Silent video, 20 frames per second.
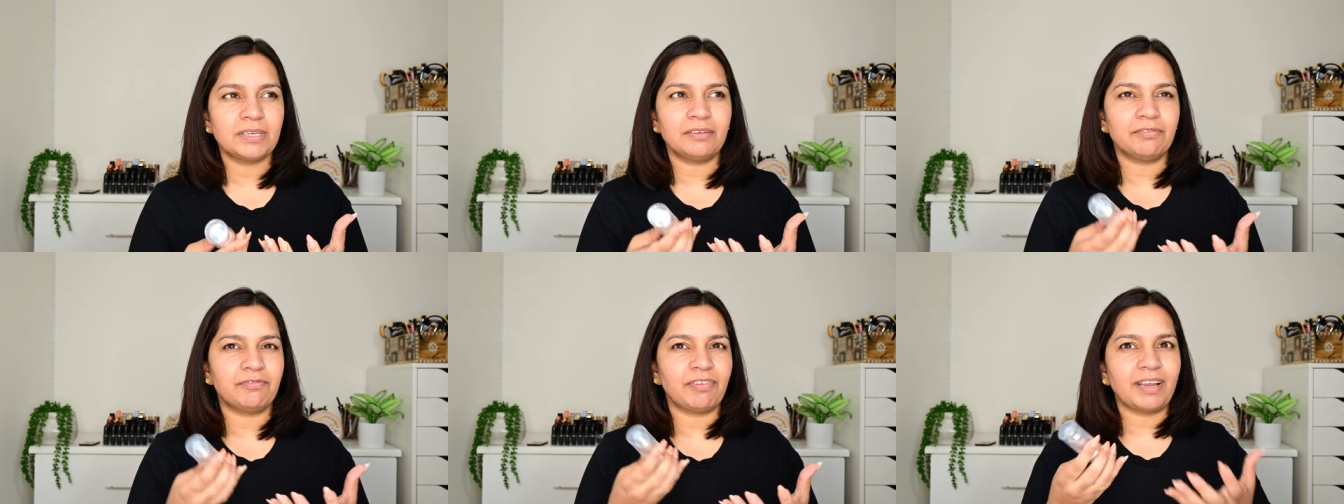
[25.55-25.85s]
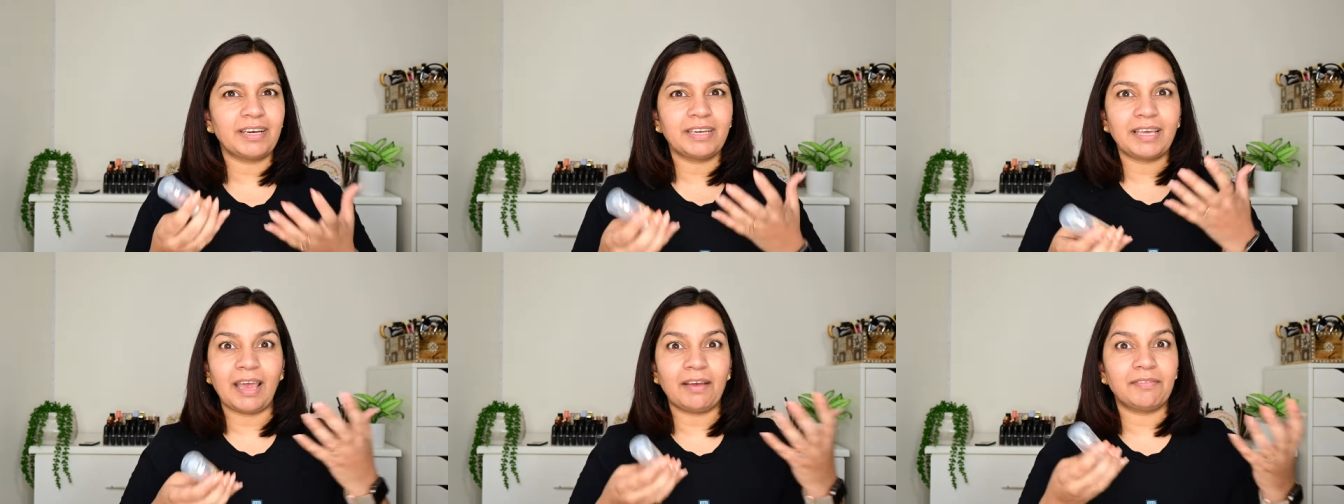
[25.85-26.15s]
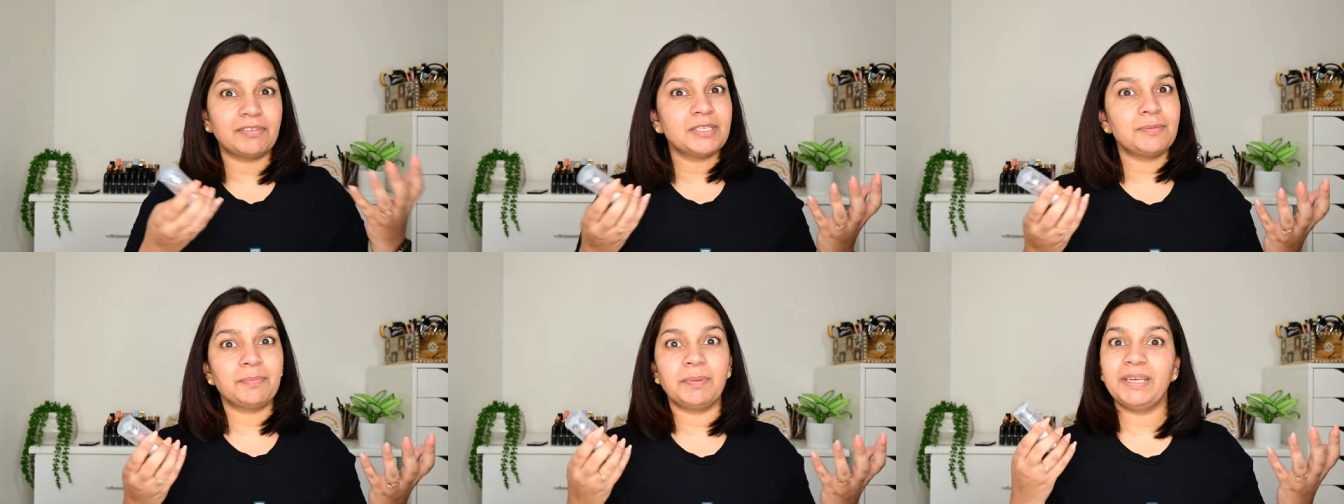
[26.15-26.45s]
In fact, I
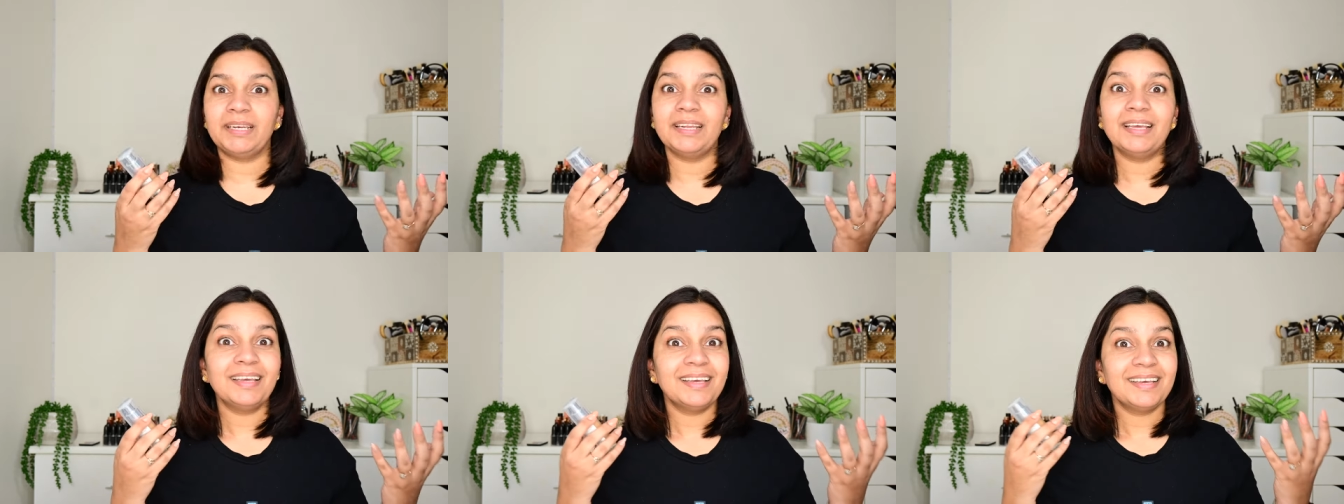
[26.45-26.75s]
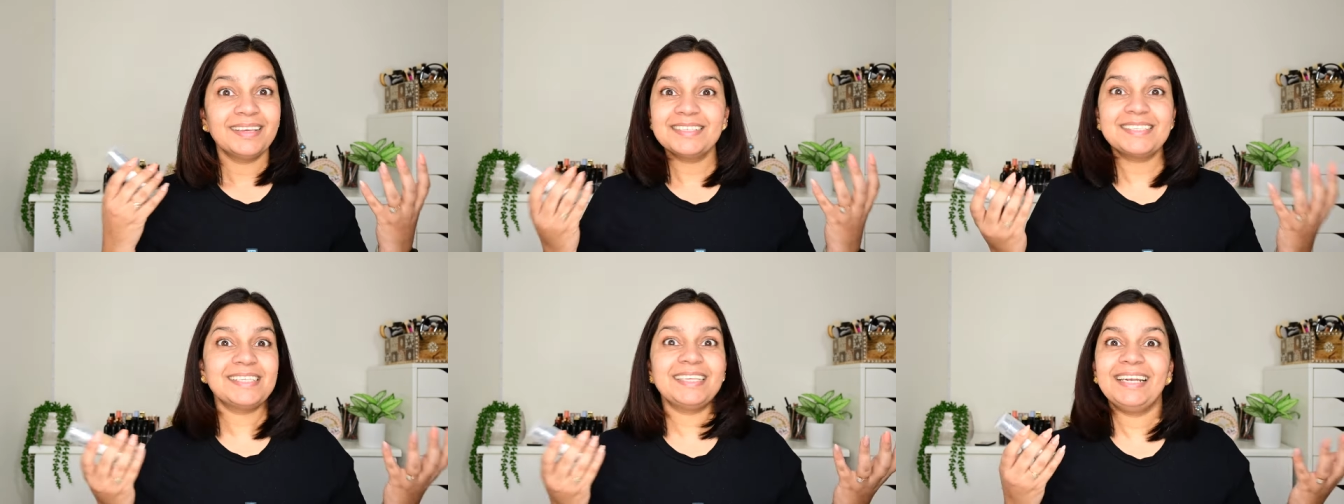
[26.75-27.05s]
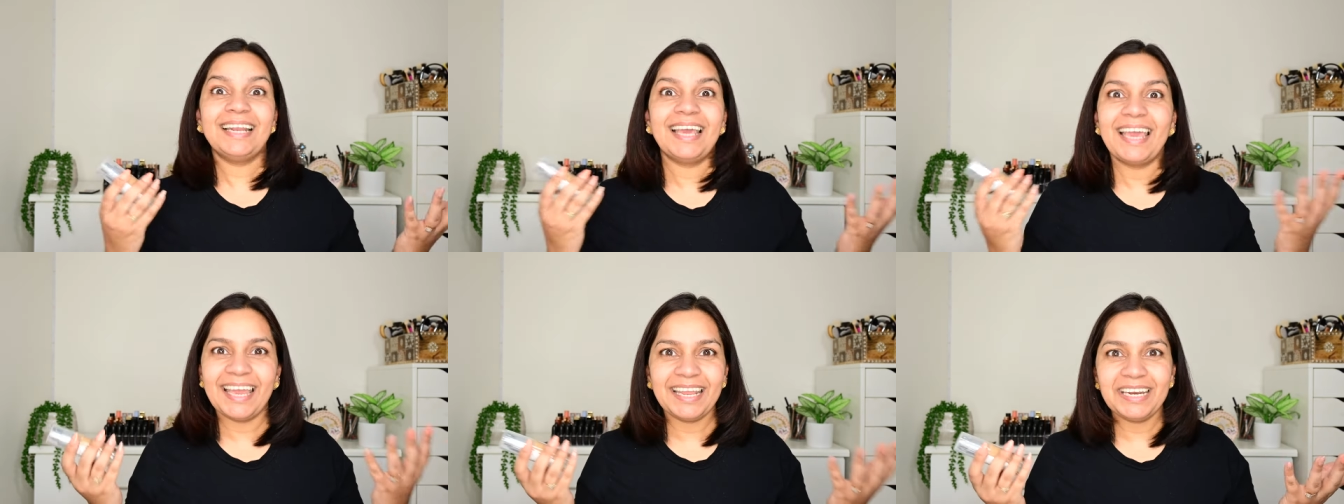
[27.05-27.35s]
haven't been,
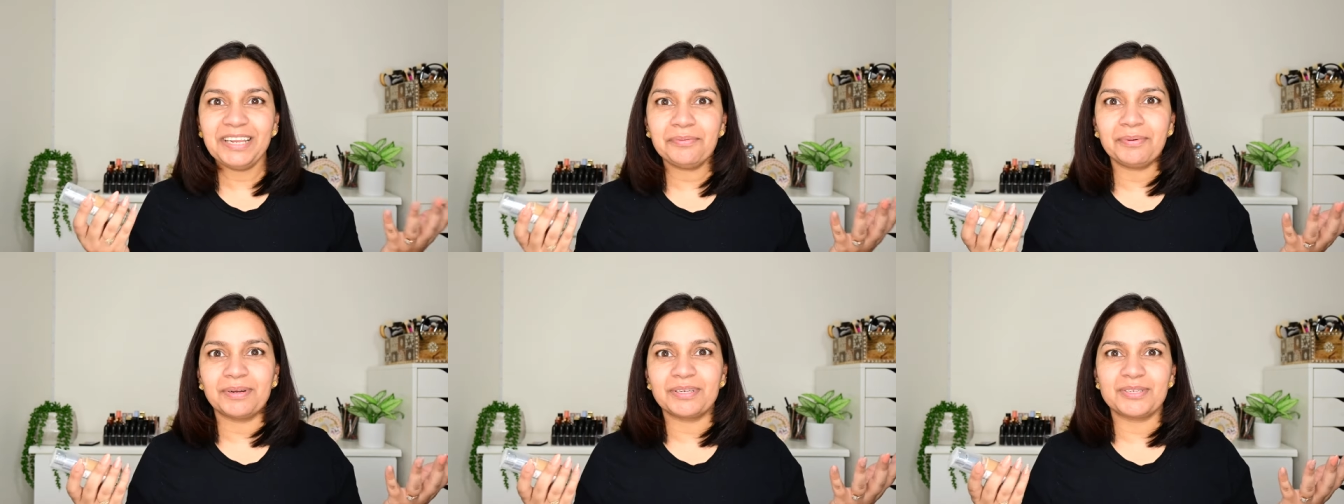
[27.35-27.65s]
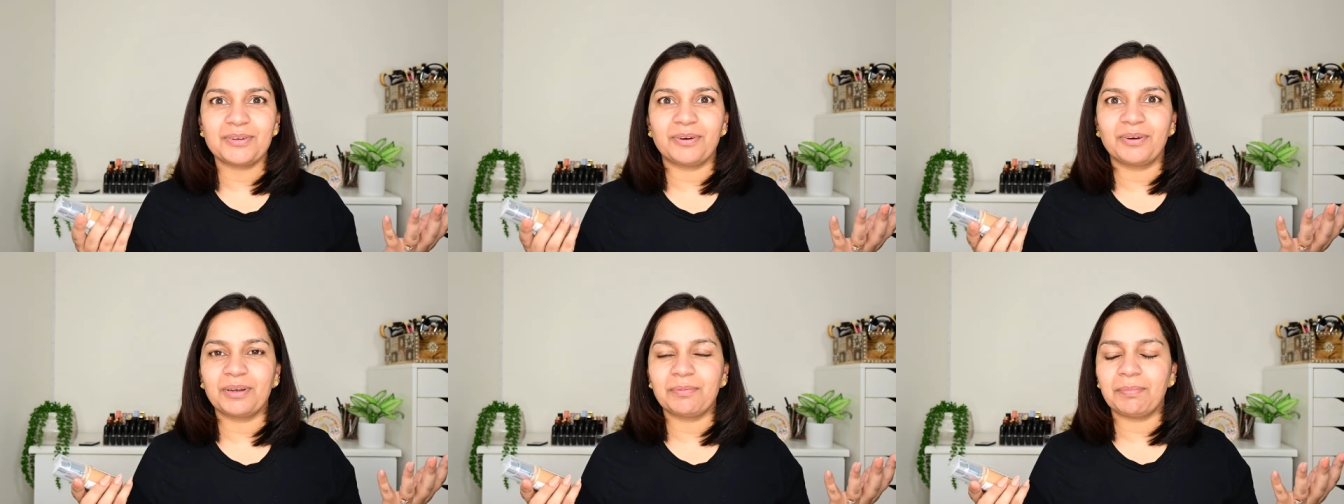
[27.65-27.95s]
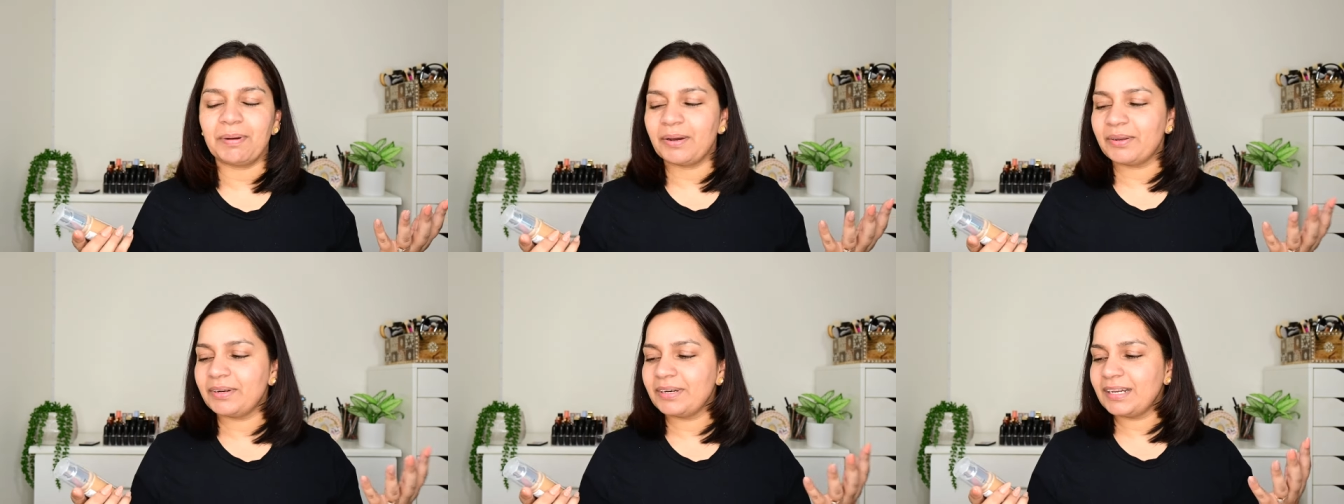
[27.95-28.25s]
seen anyone talk
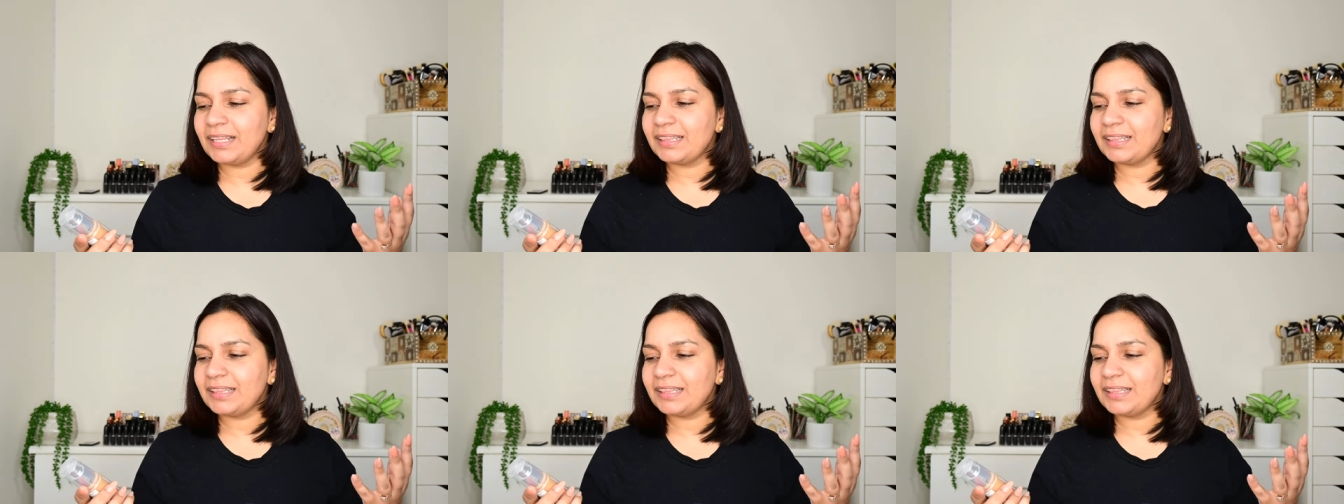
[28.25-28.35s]
about it,